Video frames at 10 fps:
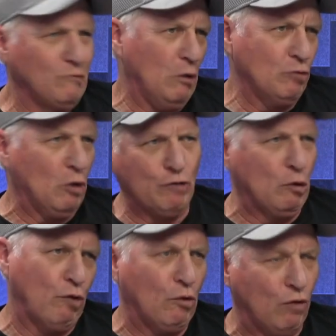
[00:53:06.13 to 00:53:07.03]
and
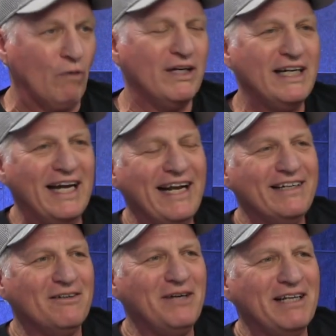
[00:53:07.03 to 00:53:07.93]
I
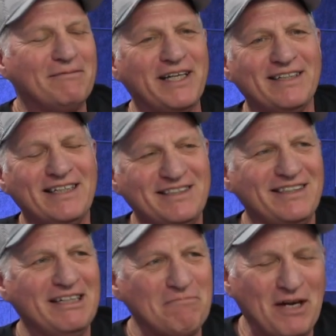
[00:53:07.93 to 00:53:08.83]
go. Wait a minute. Let's
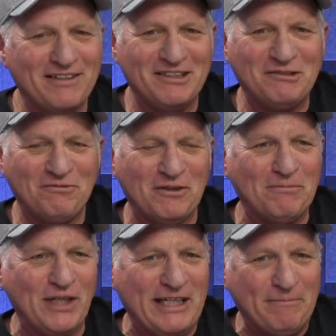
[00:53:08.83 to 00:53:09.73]
think about this for a
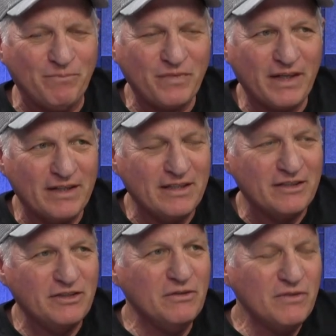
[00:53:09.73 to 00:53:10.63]
minute
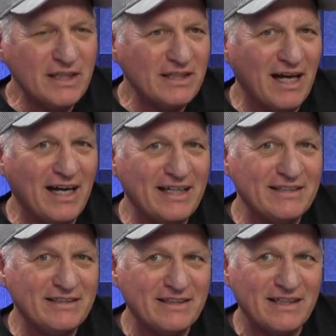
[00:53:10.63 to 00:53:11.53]
do you
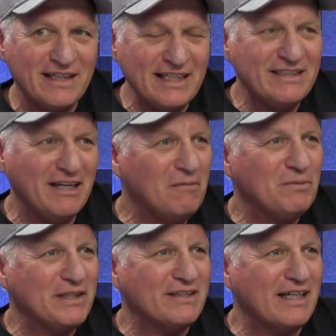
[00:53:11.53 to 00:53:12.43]
realize he's
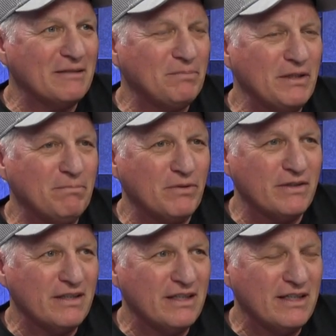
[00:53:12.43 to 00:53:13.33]
helping a lot of people?